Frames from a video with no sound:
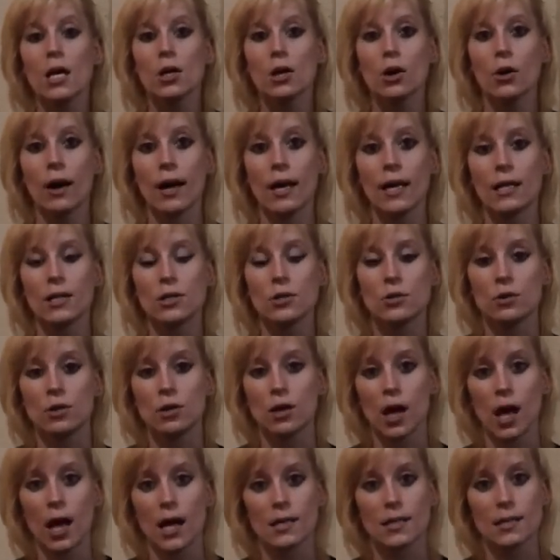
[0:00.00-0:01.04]
Go ahead and do
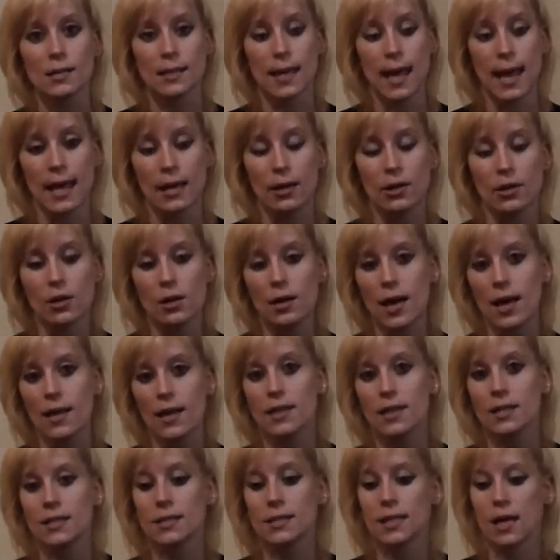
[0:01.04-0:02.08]
a skater
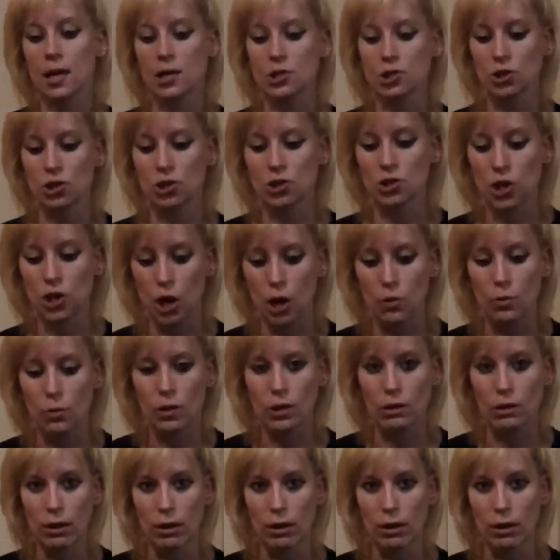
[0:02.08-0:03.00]
and then touch your toe